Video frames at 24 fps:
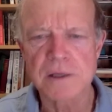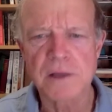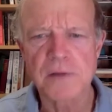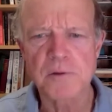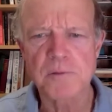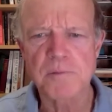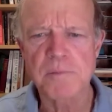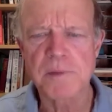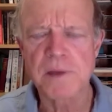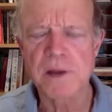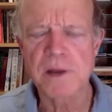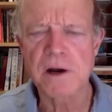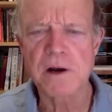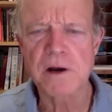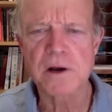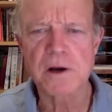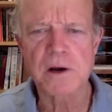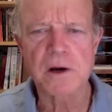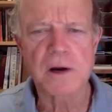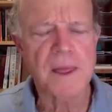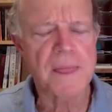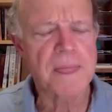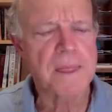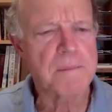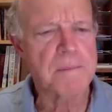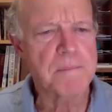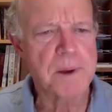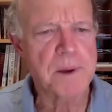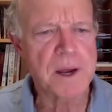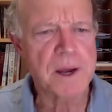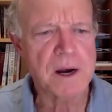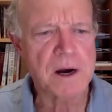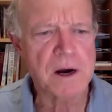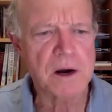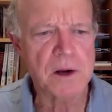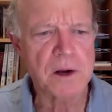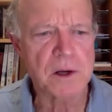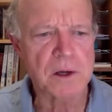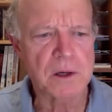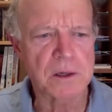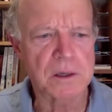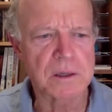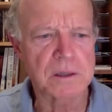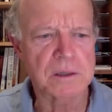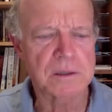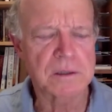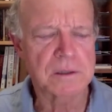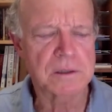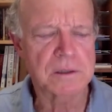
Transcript: barrier, and the barrier